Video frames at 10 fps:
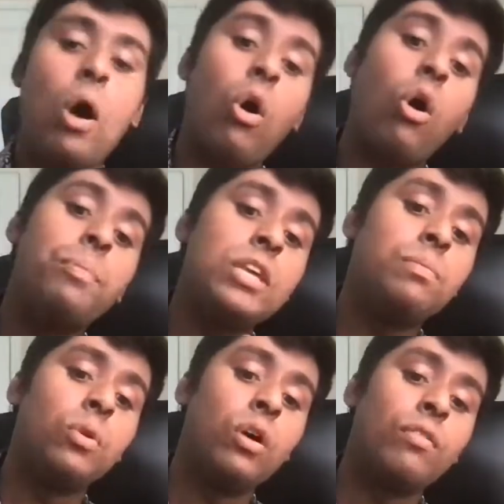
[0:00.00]
all
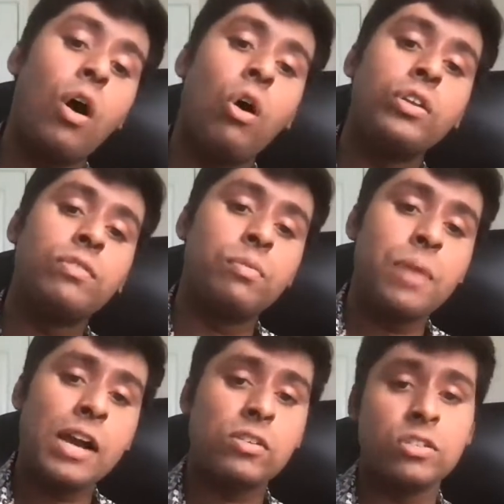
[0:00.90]
people of all different
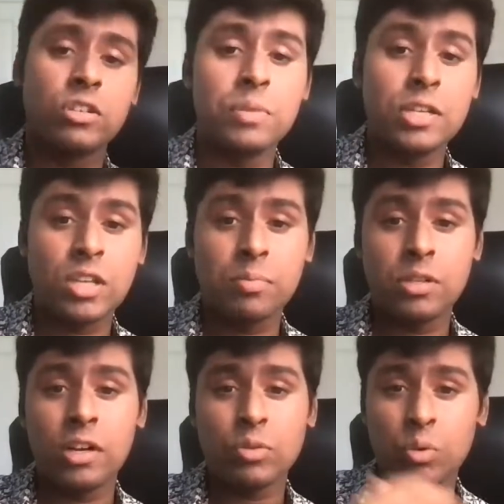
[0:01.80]
backgrounds could be
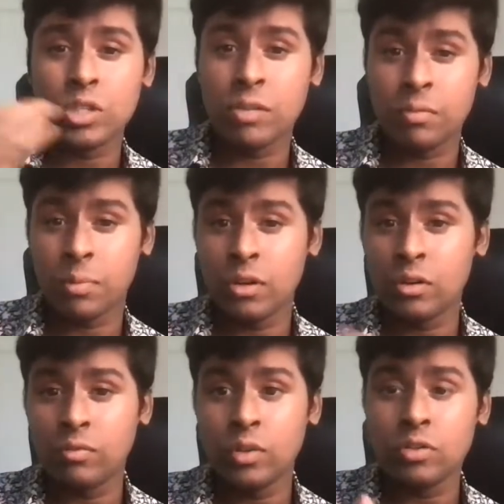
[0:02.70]
accepted, as well as different
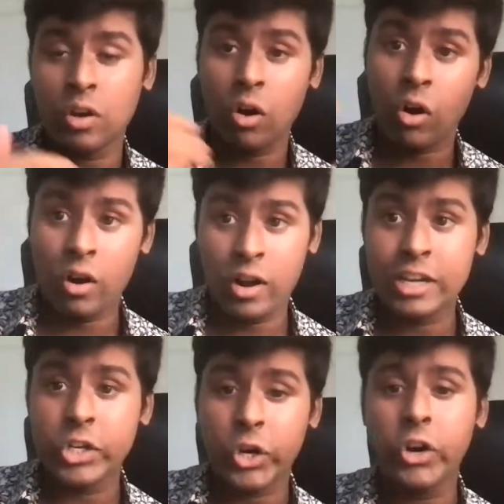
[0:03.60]
political views are
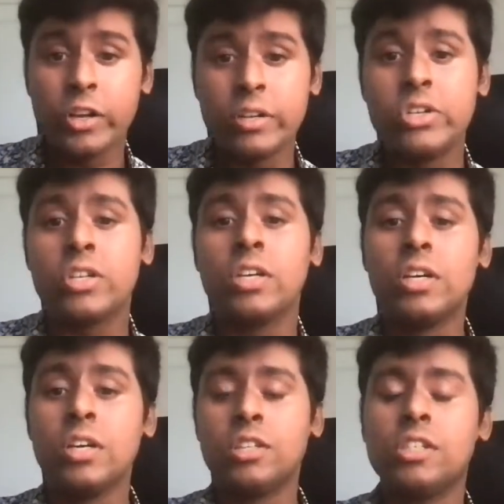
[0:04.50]
encouraged
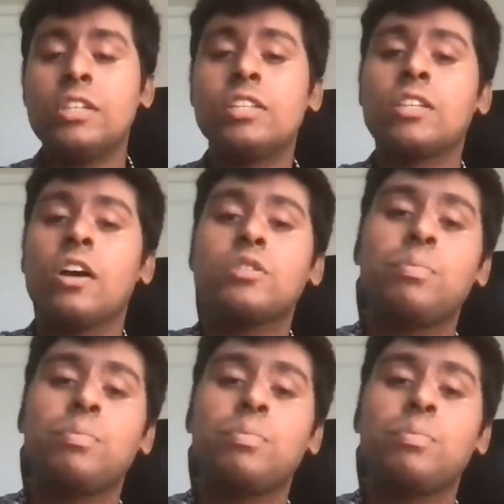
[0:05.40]
to discuss